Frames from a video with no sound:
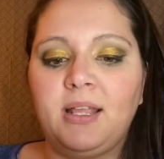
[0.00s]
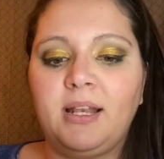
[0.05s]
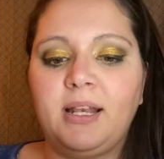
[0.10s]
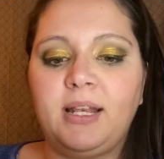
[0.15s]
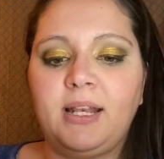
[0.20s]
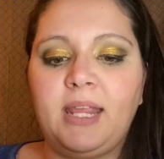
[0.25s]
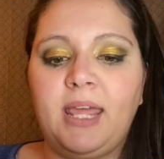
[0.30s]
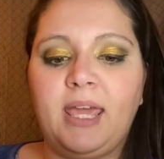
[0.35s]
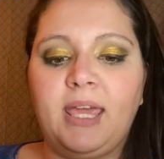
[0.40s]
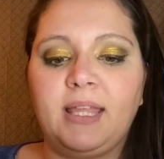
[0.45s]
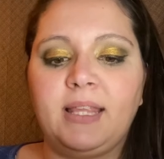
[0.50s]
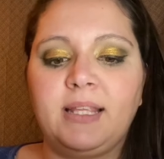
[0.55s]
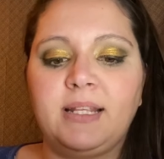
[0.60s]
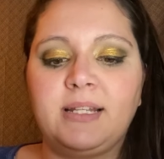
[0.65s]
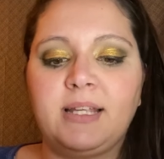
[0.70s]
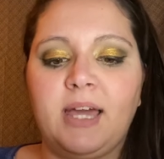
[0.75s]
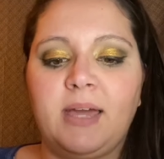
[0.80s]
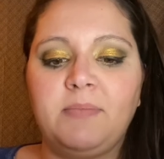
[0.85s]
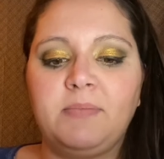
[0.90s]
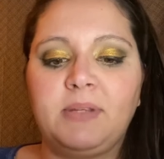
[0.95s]
taken the
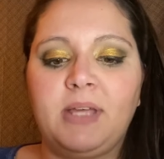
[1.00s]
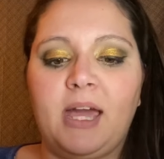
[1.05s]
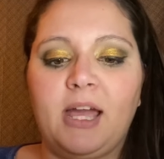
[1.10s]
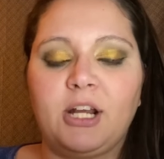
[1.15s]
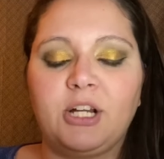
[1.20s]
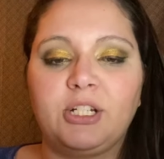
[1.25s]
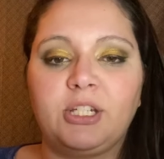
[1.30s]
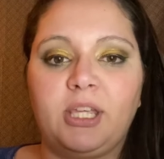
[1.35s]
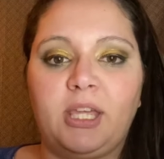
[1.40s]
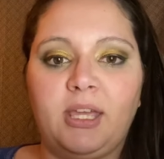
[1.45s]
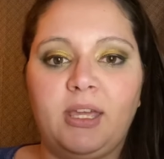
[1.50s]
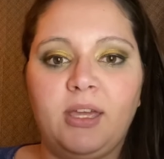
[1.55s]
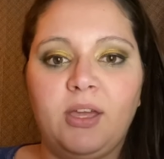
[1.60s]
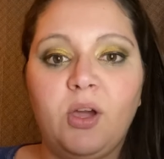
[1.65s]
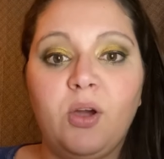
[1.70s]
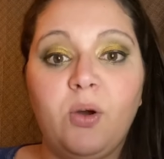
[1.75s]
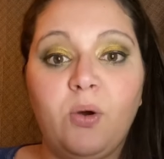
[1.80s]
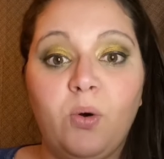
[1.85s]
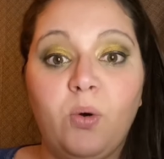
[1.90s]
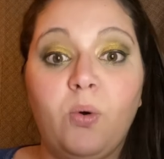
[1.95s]
time to actually
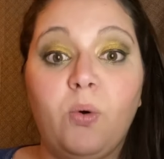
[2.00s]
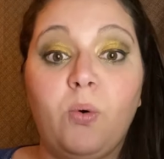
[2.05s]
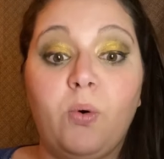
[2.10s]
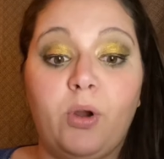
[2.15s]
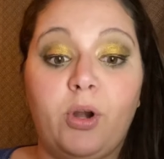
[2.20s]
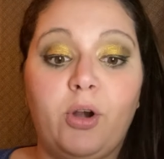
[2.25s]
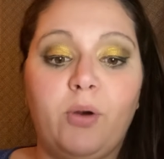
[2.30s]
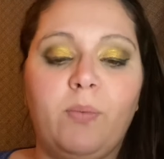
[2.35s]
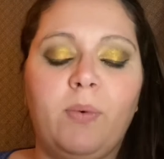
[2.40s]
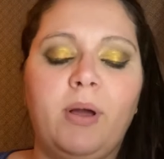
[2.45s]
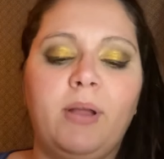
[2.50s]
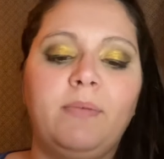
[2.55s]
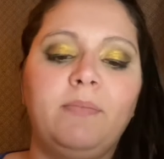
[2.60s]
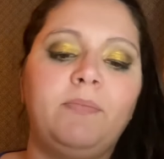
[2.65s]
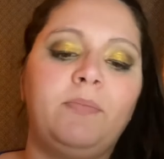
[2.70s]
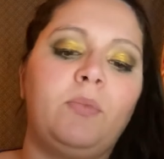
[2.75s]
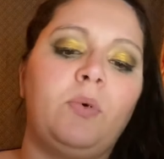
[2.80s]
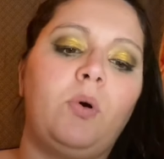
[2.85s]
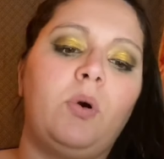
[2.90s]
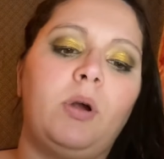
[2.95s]
order one
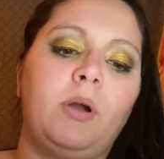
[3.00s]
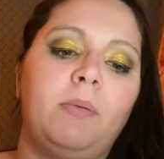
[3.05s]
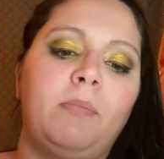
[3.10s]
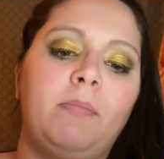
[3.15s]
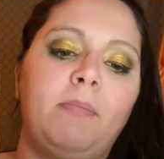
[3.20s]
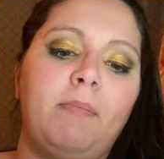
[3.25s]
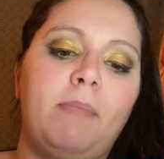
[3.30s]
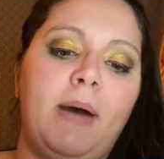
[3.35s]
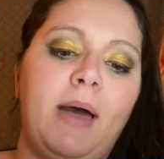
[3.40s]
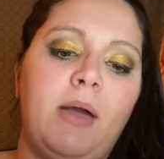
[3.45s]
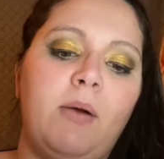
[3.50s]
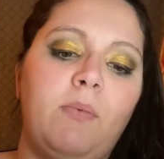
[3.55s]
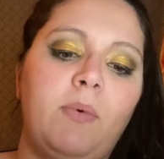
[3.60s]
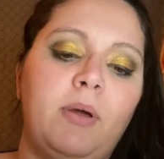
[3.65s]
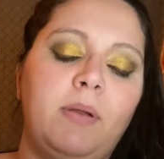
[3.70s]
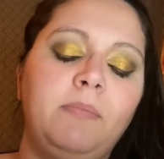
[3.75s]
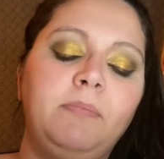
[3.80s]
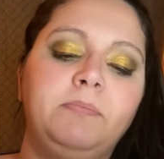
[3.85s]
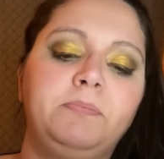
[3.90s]
or buy one.